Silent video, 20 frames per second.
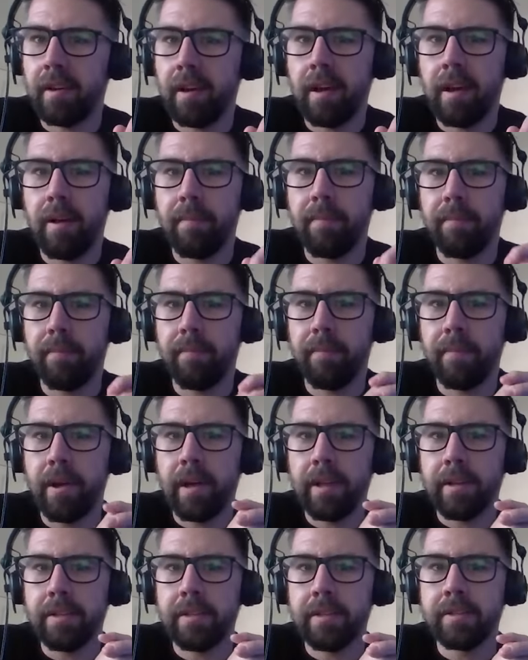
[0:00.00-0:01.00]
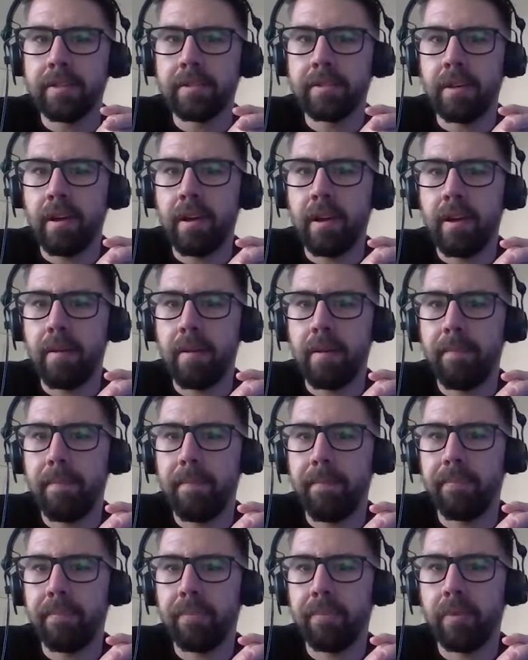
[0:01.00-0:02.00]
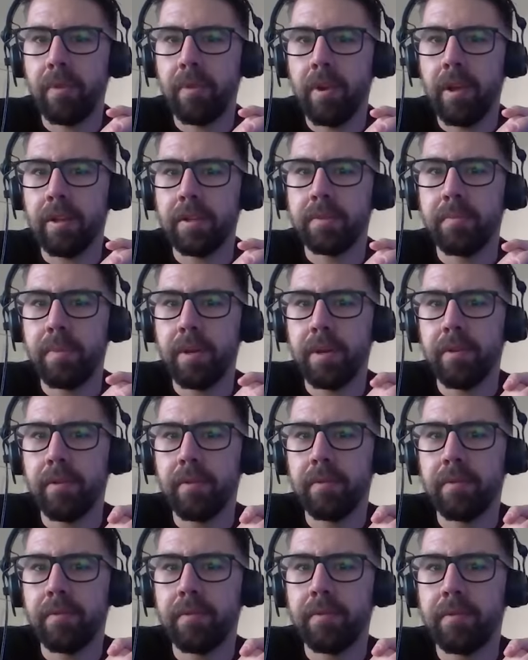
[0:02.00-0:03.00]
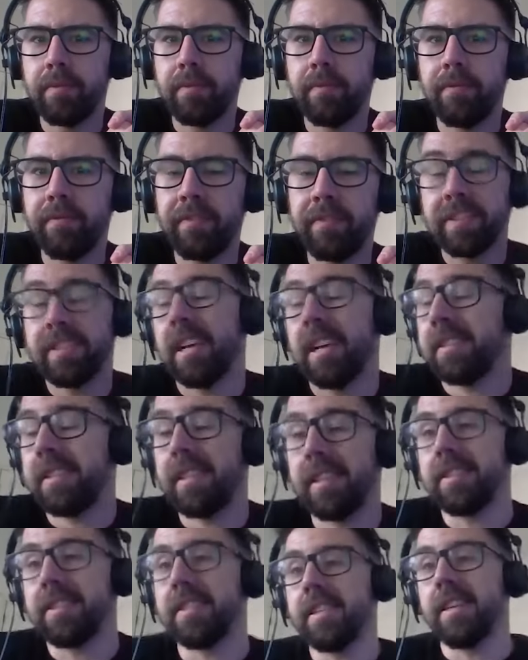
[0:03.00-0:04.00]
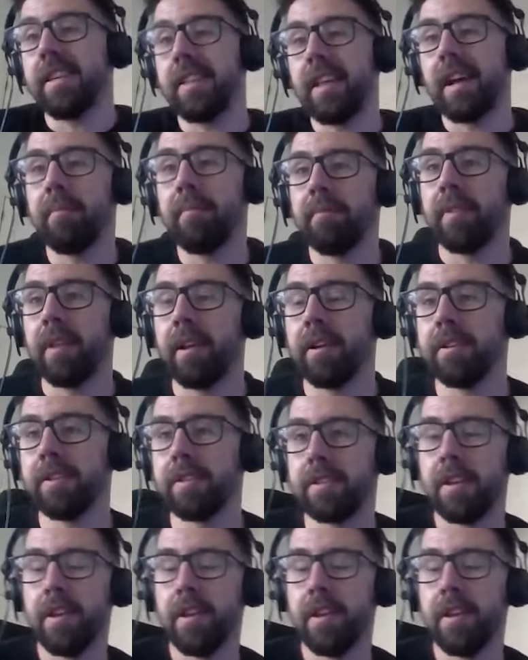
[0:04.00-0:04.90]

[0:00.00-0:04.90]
Um, and um, it's been fantastic to see that, and,